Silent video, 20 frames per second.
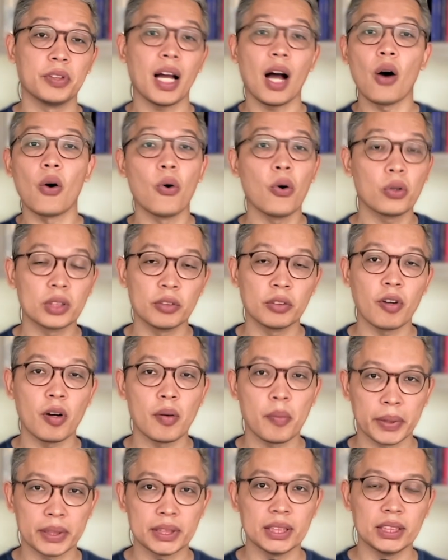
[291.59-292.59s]
Persistent
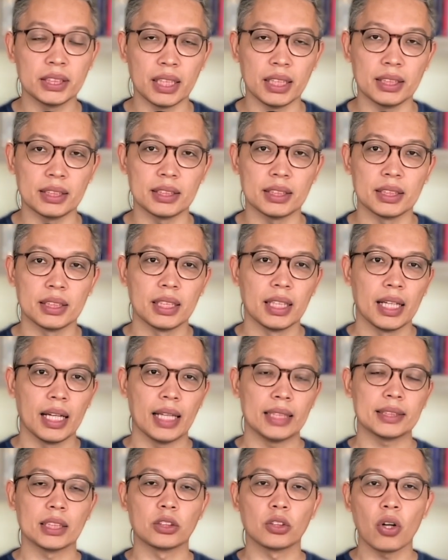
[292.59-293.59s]
cough or
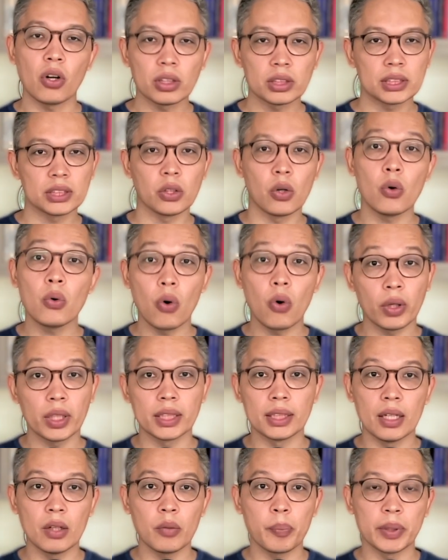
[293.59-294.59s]
hoarseness.
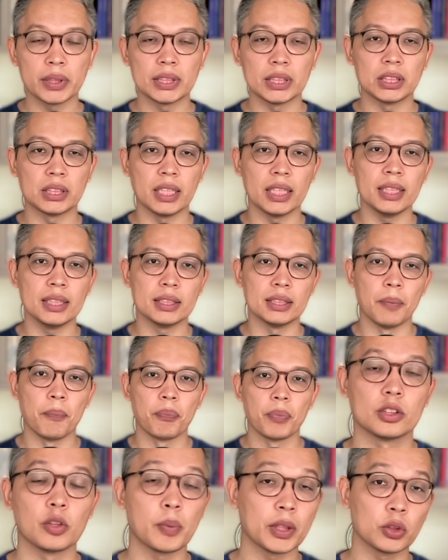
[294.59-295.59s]
Coughing or
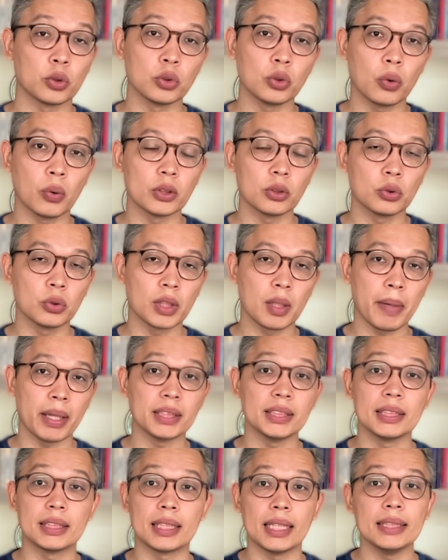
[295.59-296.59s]
hoarseness that
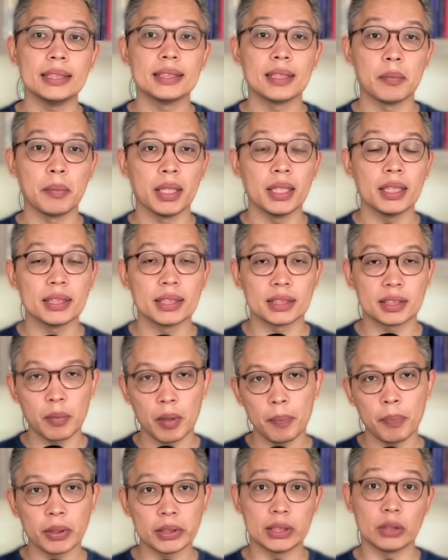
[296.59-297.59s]
persists for more than 3
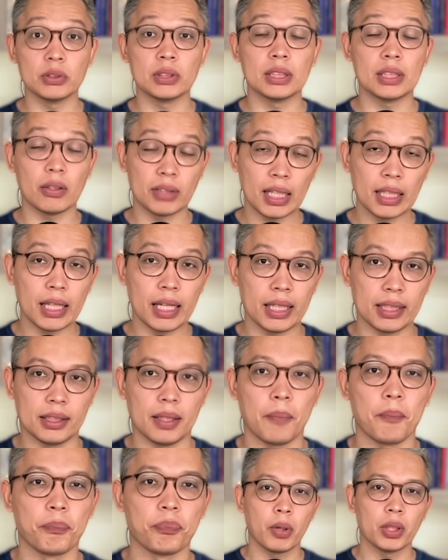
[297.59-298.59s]
weeks are
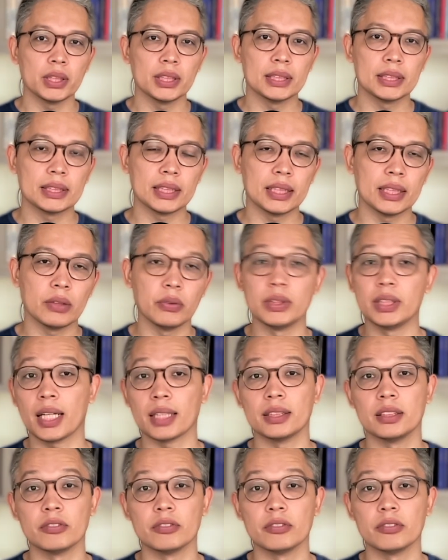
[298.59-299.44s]
also warning signs.